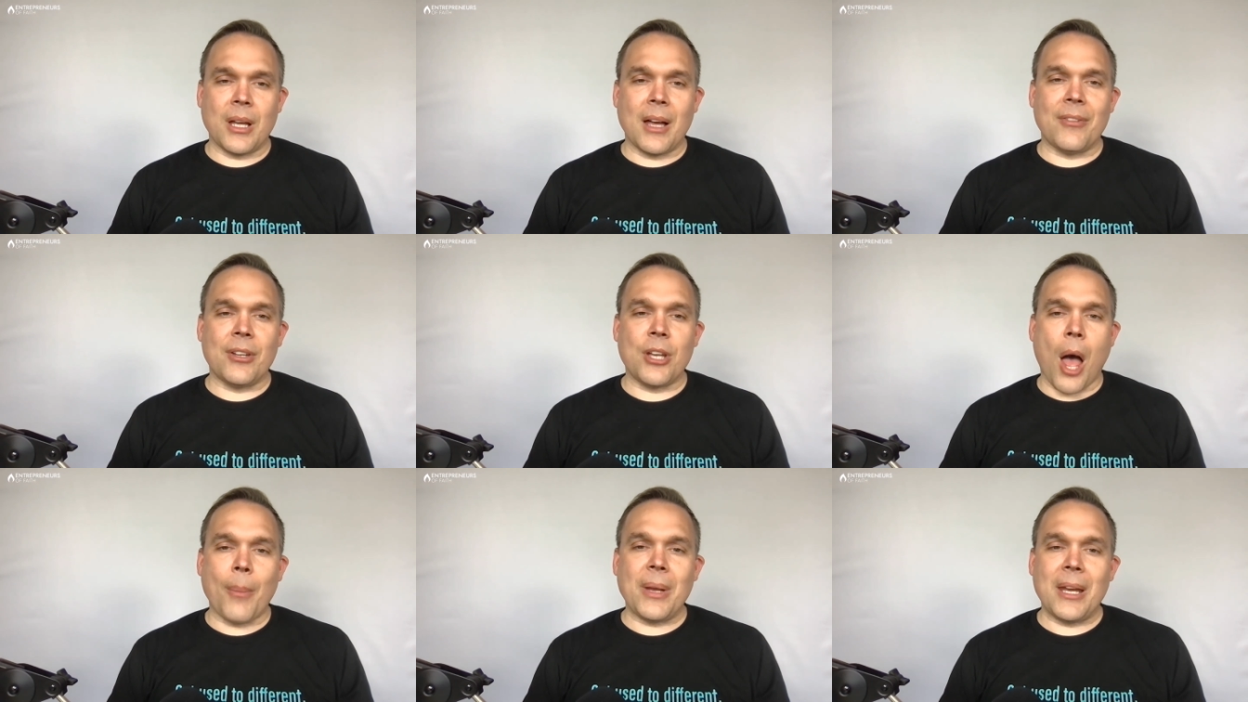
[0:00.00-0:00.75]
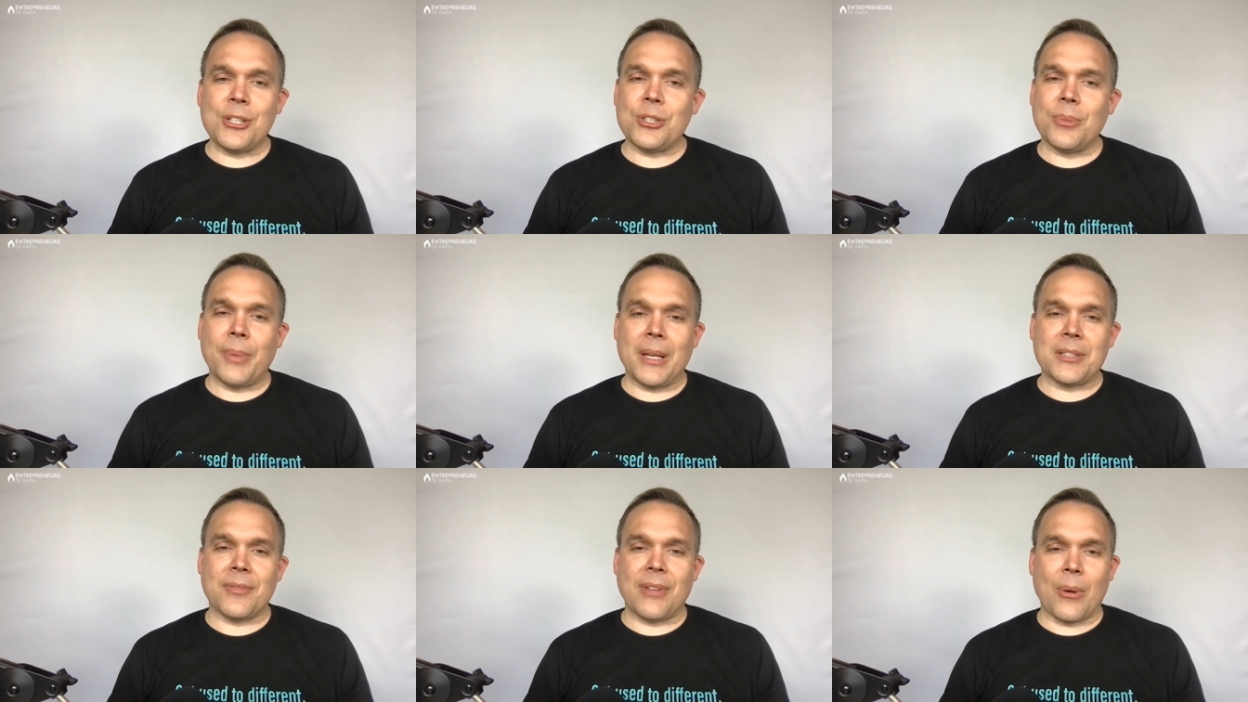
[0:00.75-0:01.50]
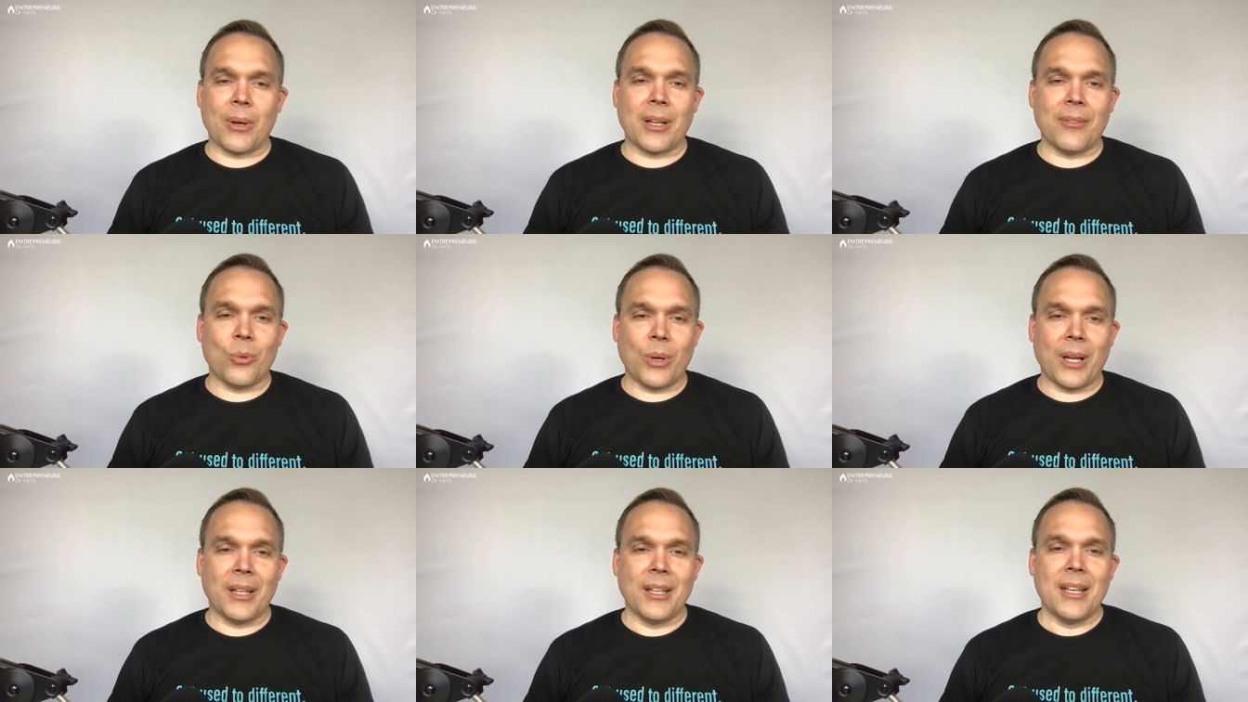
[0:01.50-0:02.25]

of a nomination based flower giveaway.